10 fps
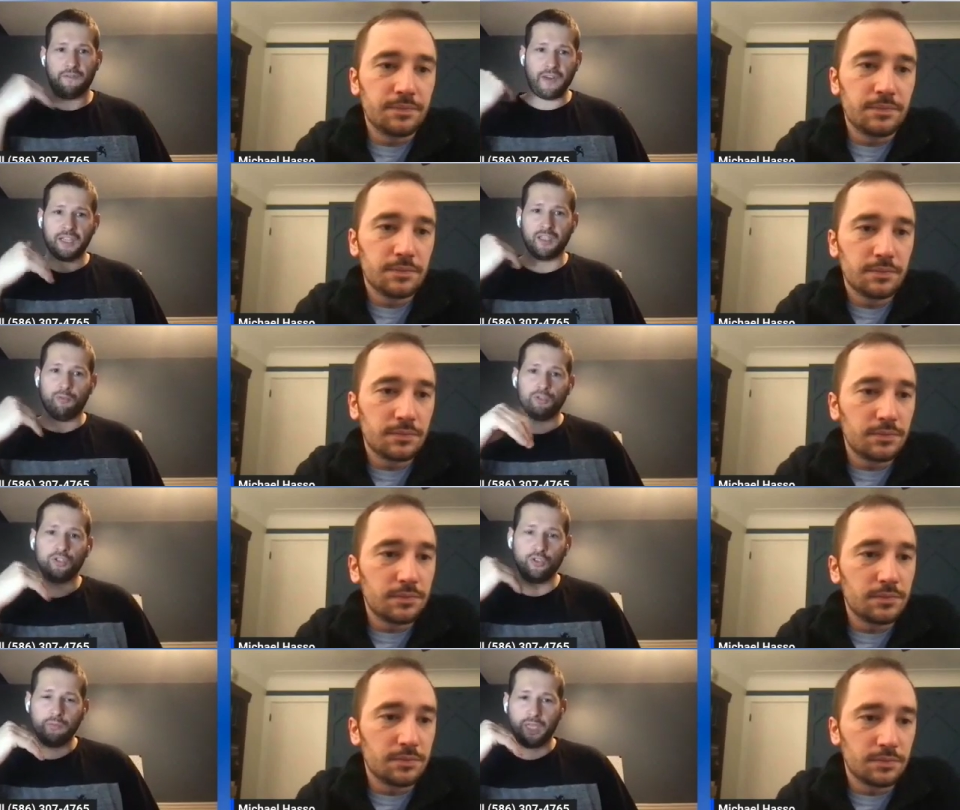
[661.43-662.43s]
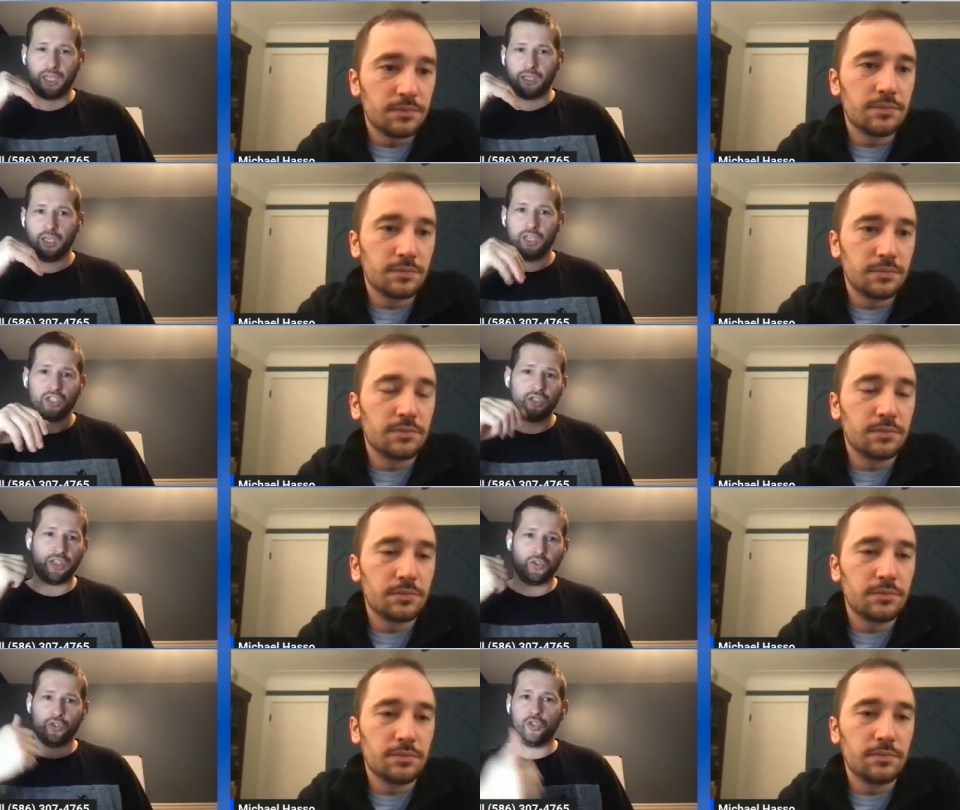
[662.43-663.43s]
Speaker 1: available to me to
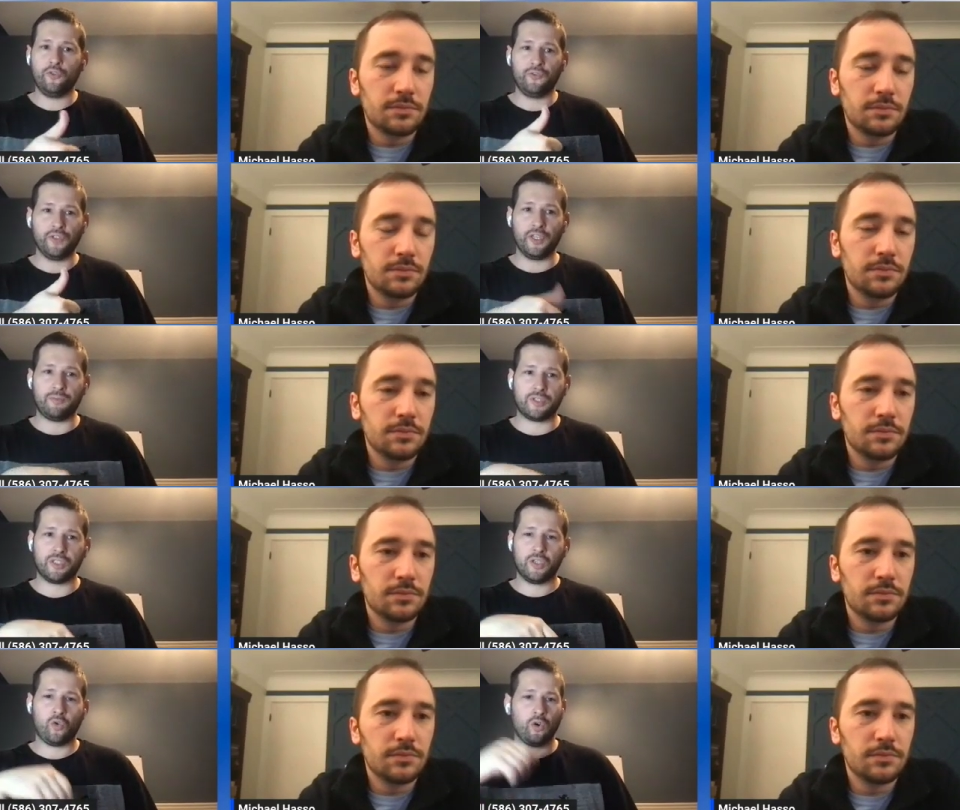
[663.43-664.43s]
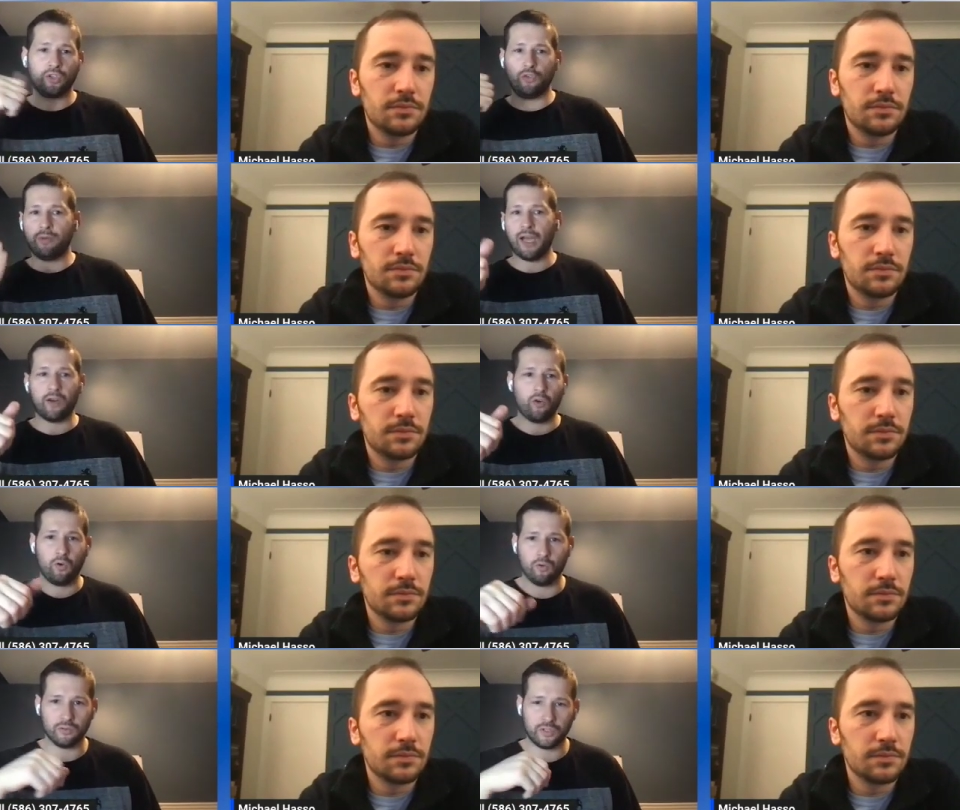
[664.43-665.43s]
either do flips or do buy and
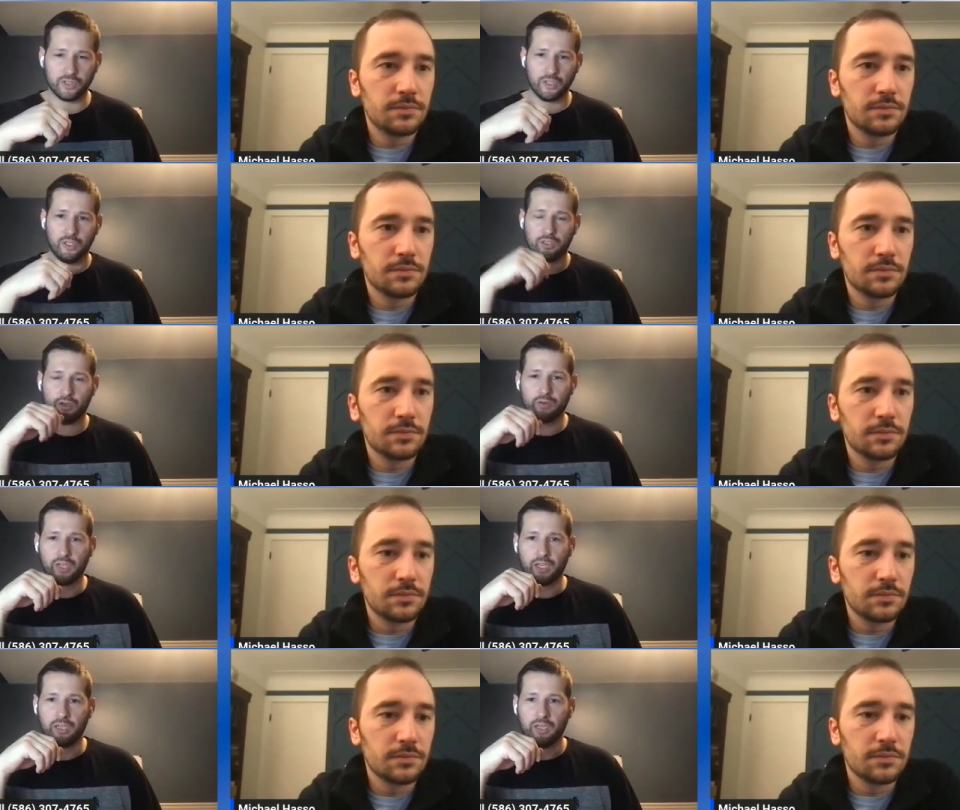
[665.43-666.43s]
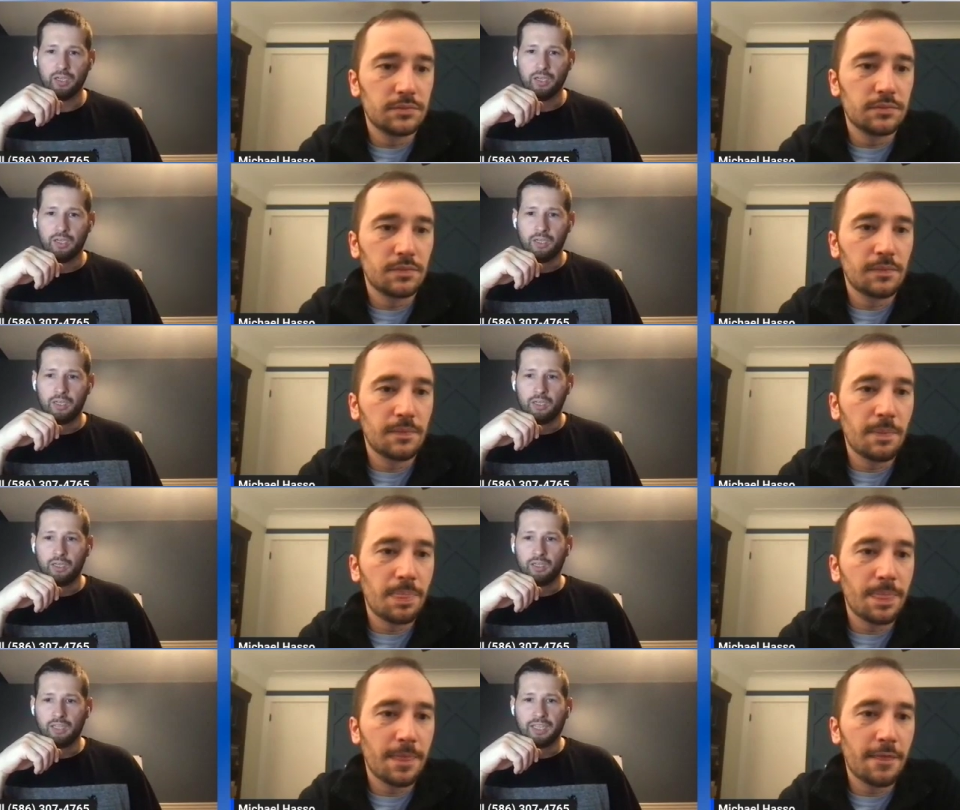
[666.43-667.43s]
holds, okay,
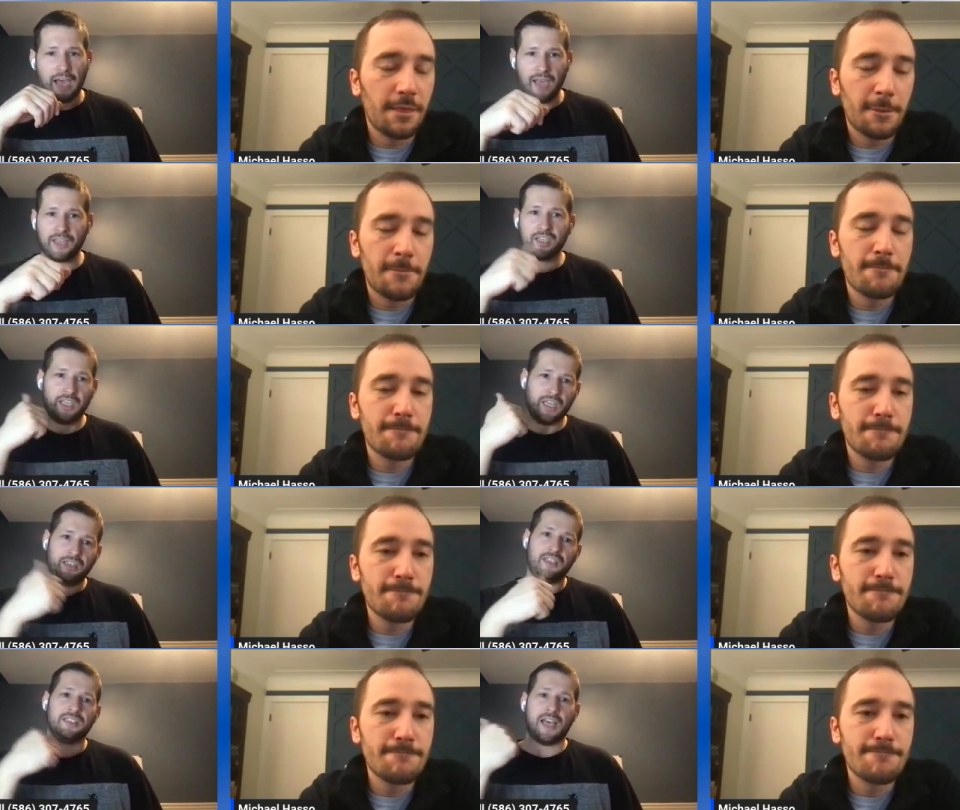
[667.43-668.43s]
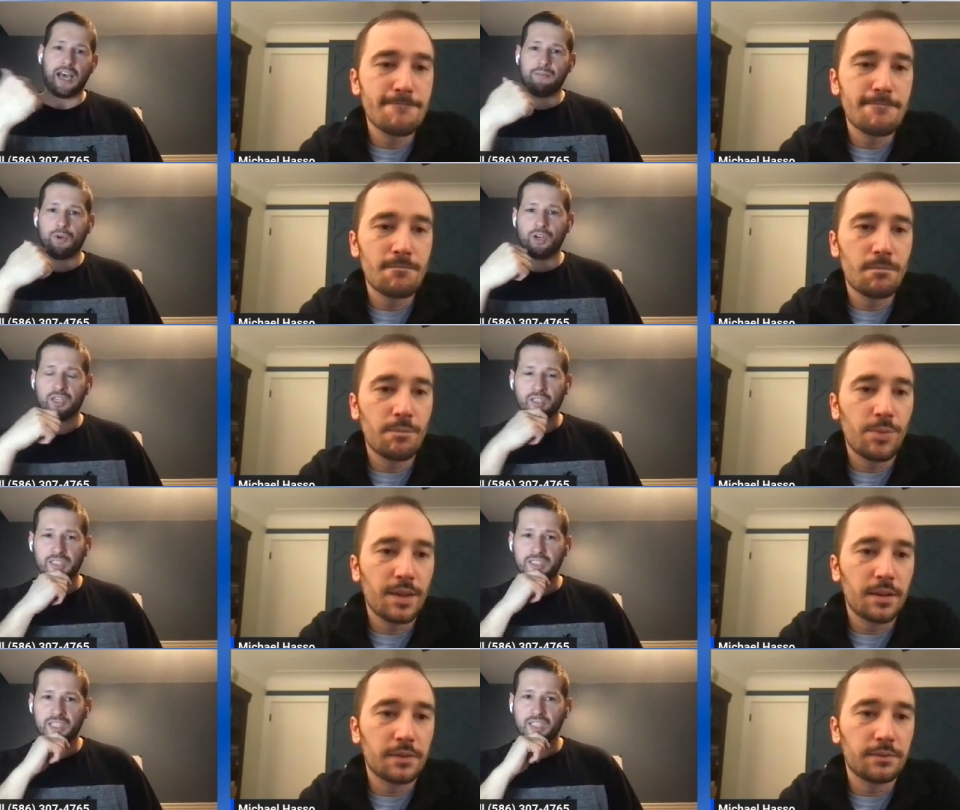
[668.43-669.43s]
like I could hit these on market
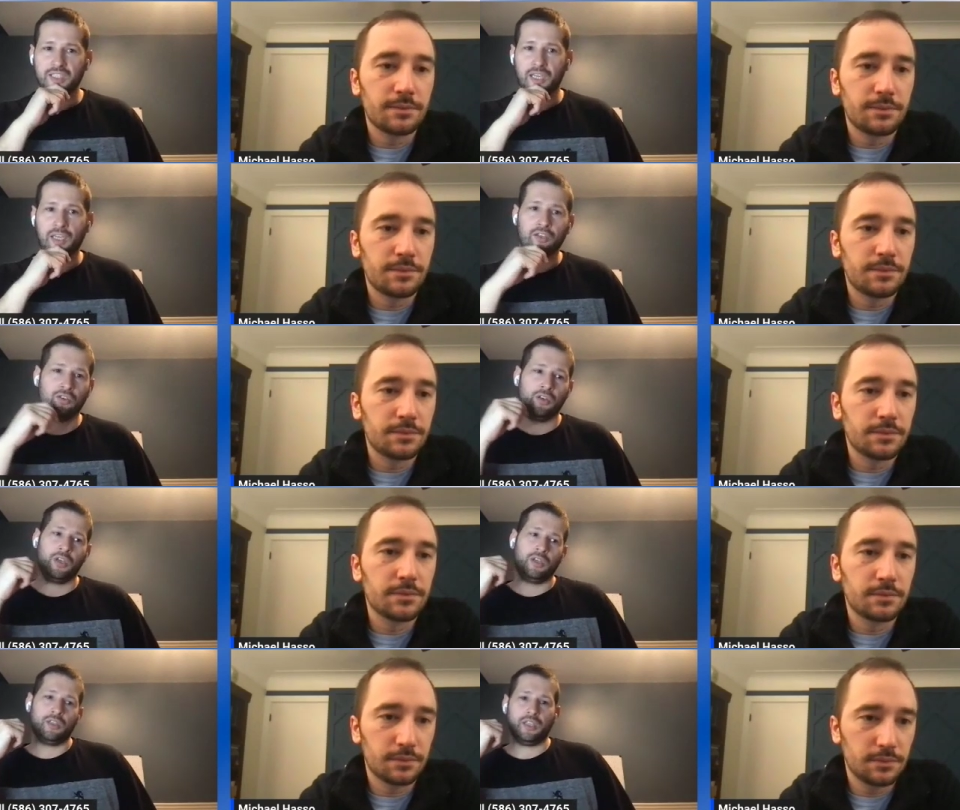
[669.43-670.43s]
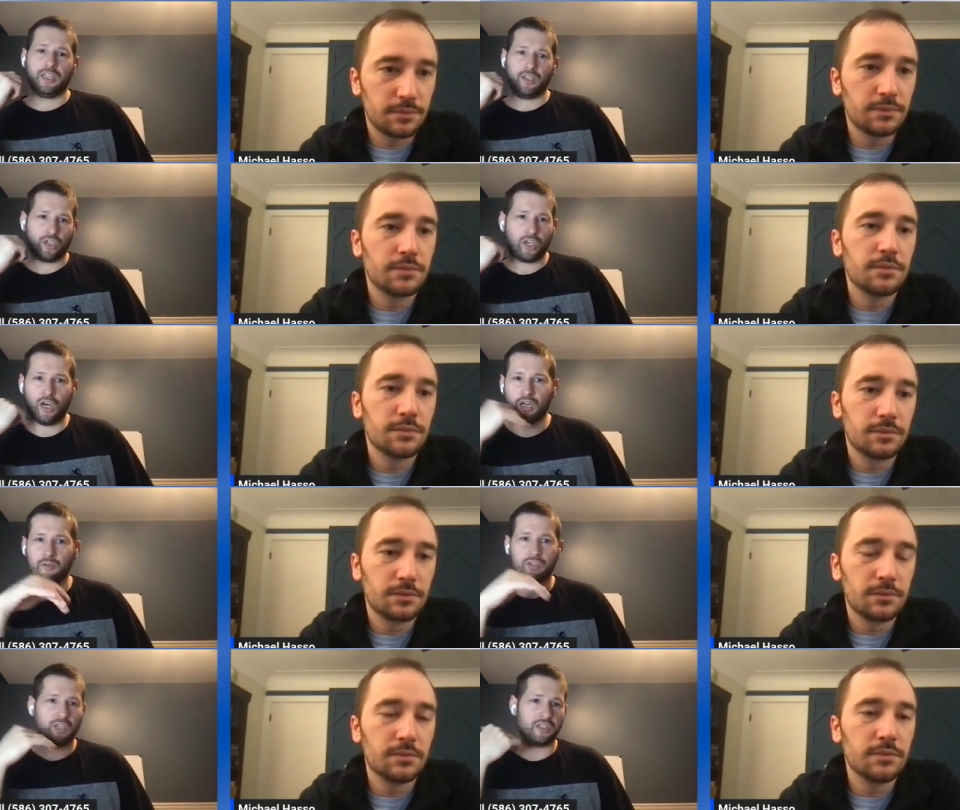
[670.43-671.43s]
listings and like cut
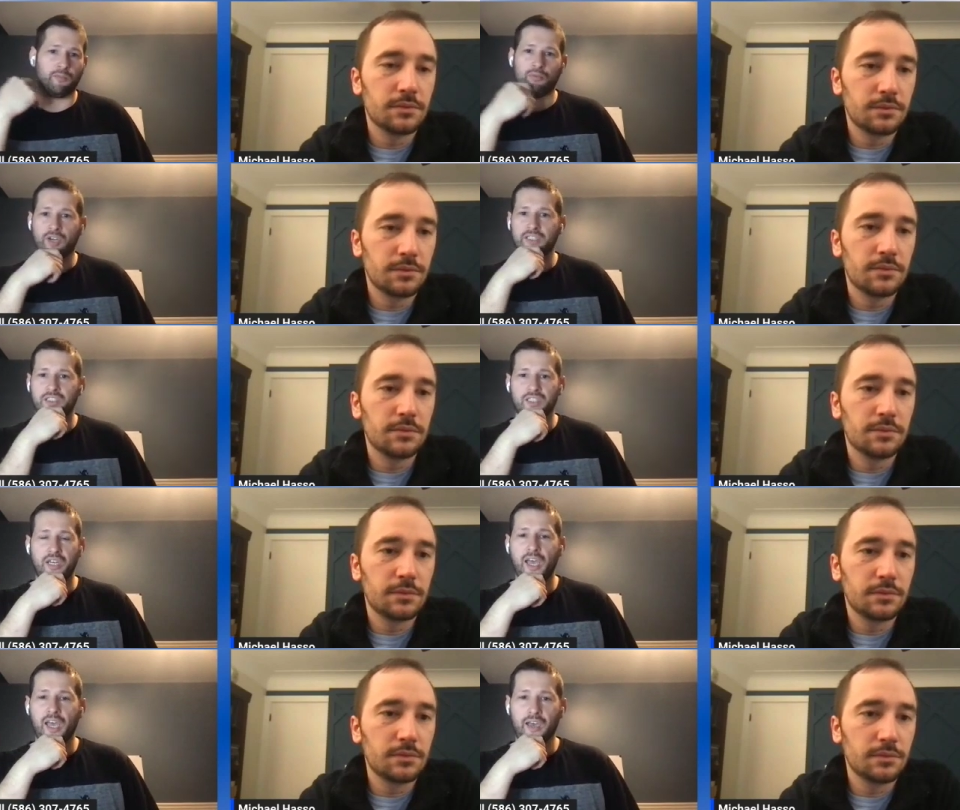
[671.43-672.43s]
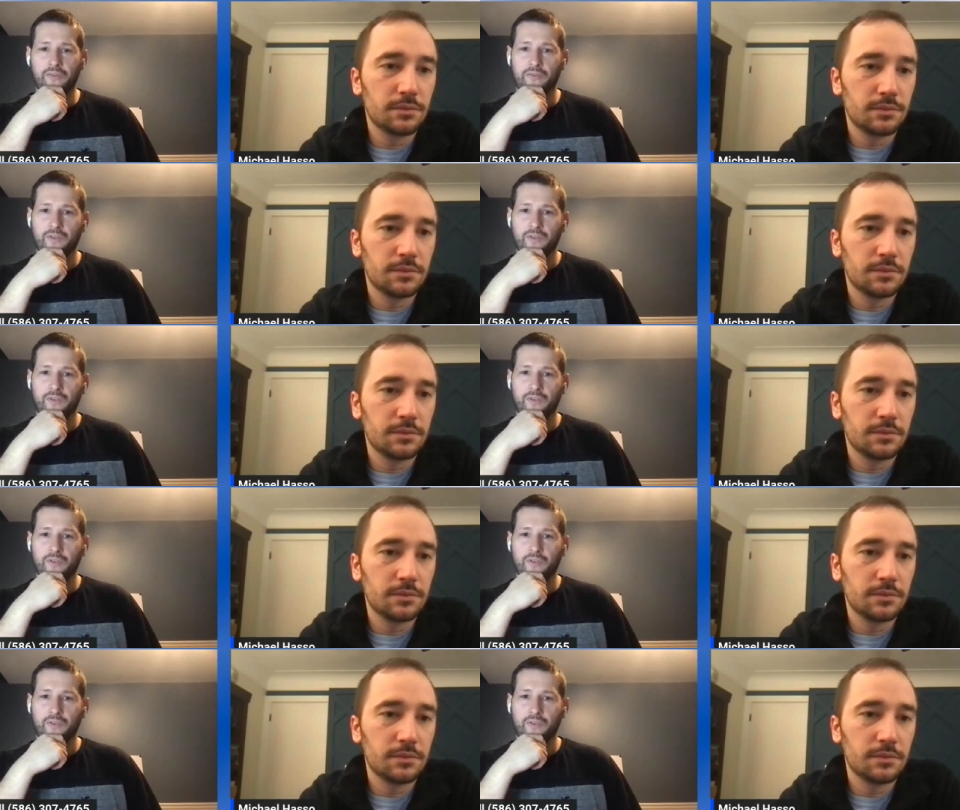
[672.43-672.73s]
up, cut the prices in half.